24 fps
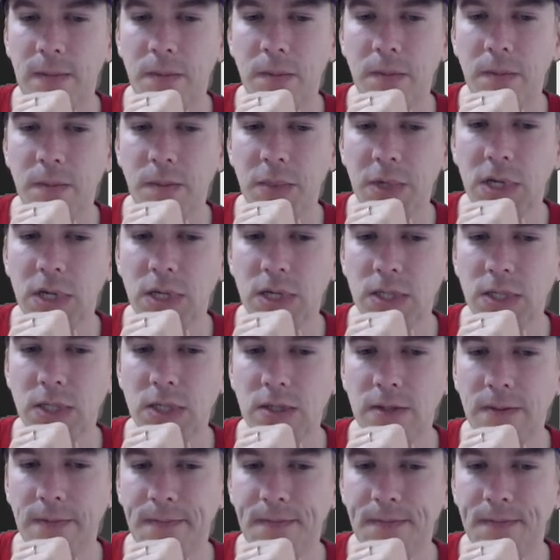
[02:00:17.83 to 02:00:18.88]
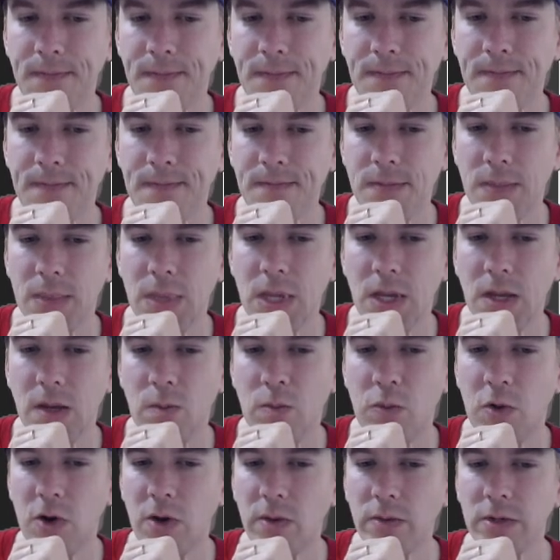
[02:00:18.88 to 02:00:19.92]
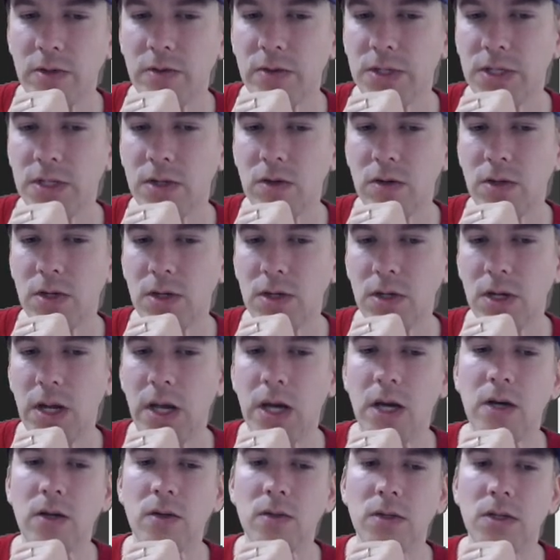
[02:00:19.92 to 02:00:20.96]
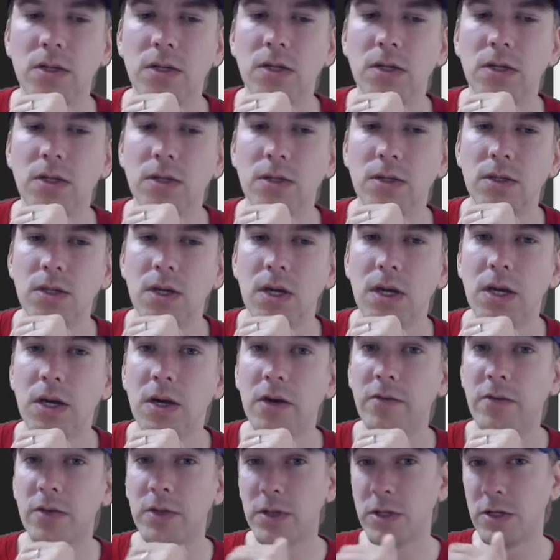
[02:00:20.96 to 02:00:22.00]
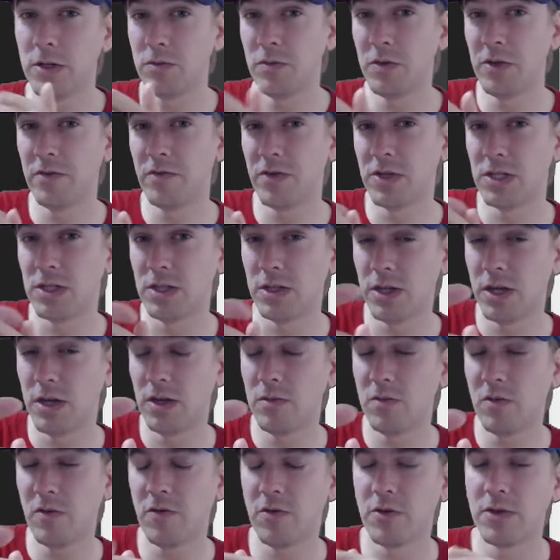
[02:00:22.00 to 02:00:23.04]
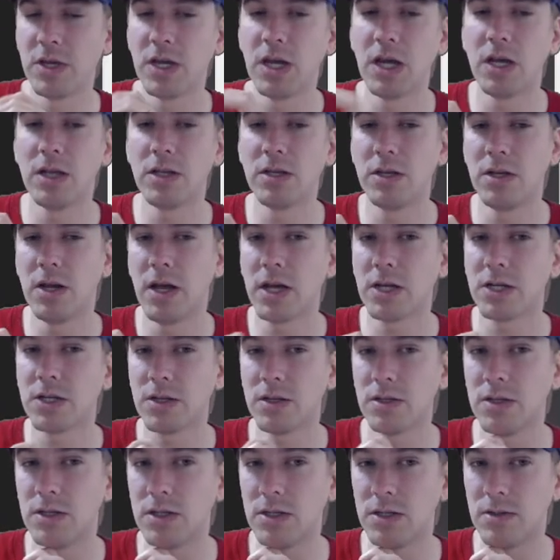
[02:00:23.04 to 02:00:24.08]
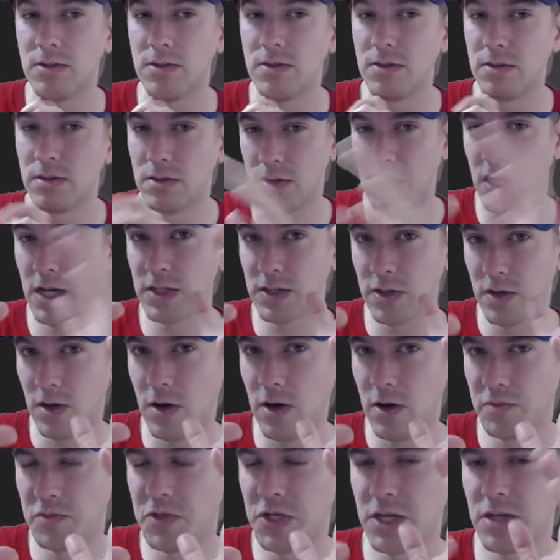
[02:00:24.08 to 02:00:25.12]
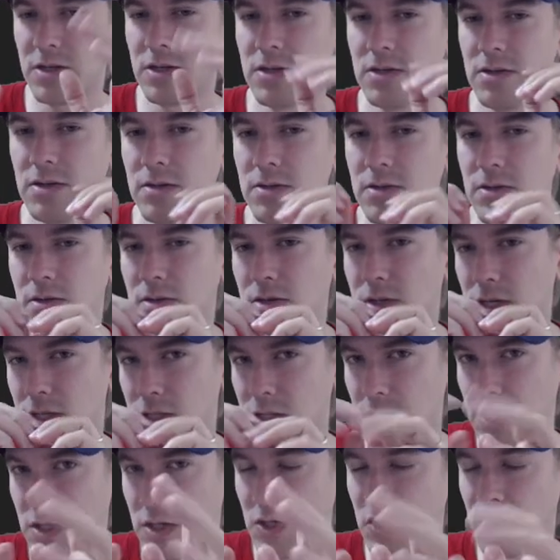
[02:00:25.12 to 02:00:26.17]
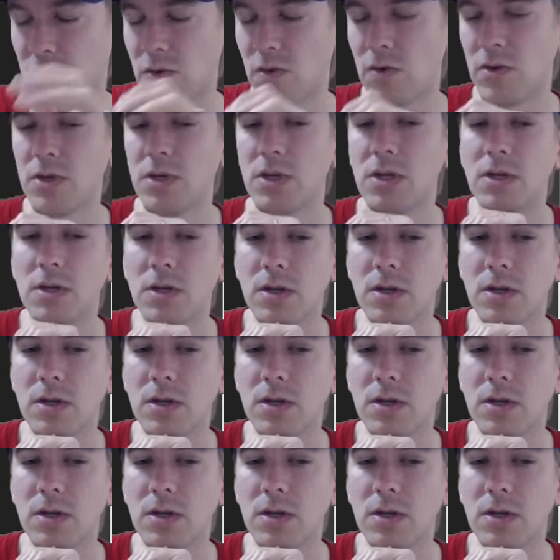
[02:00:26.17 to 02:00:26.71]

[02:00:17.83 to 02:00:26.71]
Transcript: because probably what's going on now is I have a little bit of a delay before the alien actually, as an object, gets destroyed,